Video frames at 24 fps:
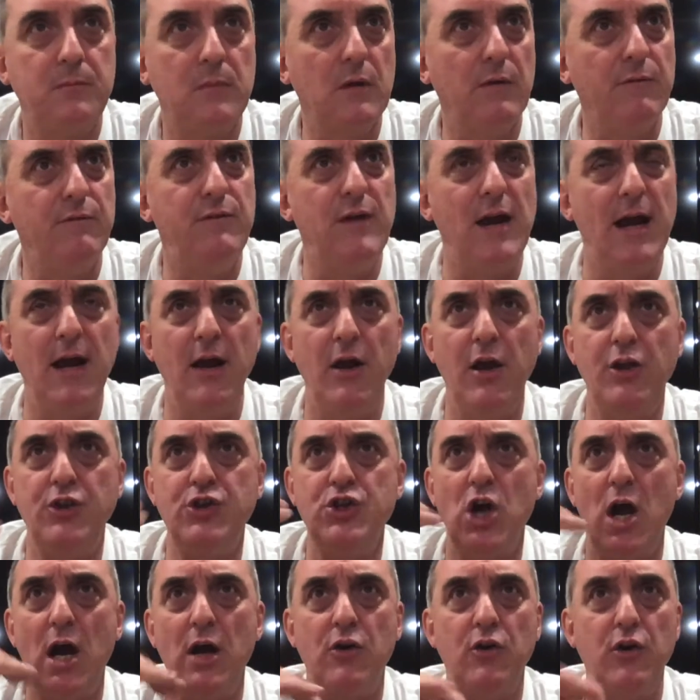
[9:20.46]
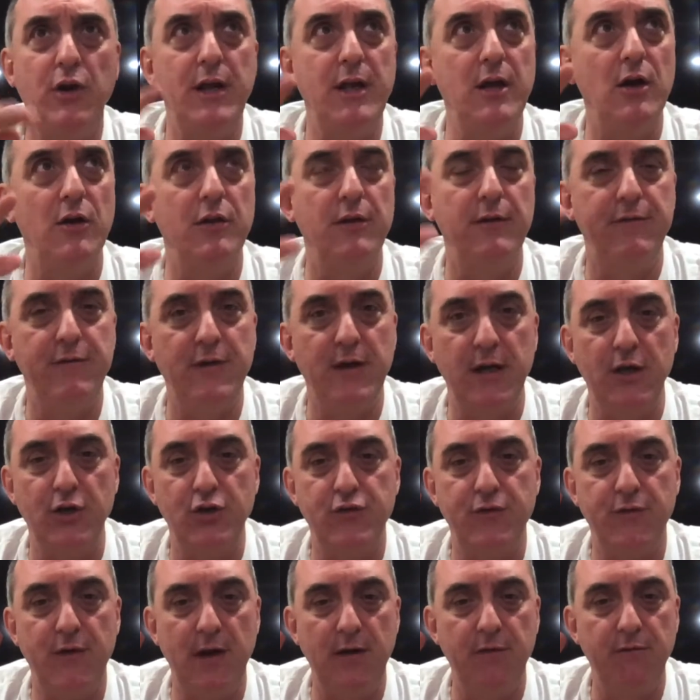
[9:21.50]
Very chocolatey on the finish.
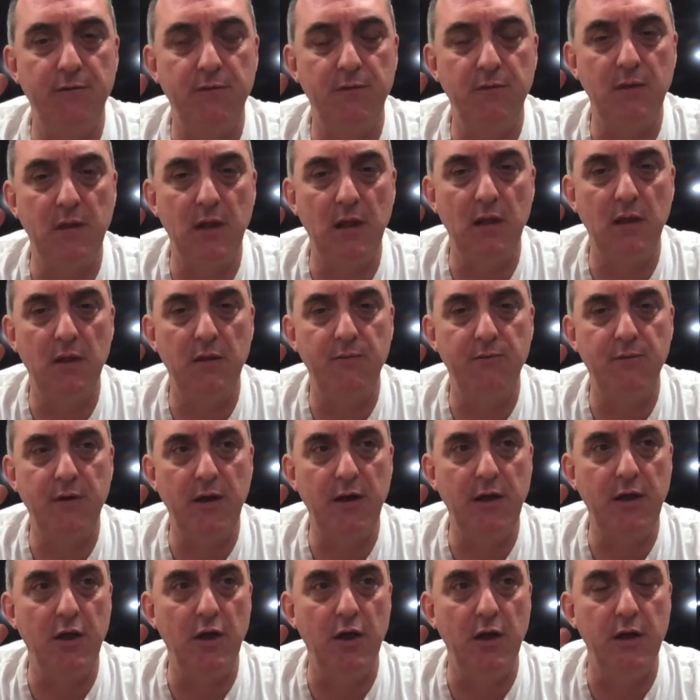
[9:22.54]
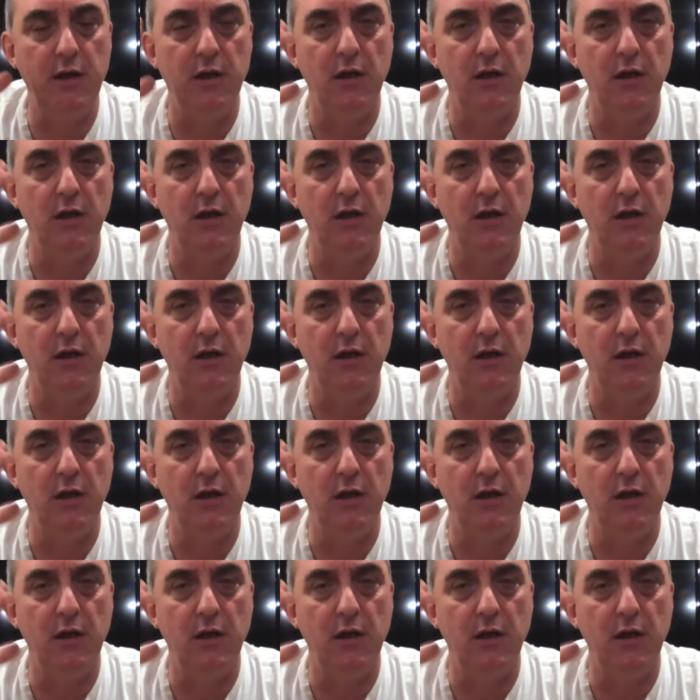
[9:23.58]
Very, very good.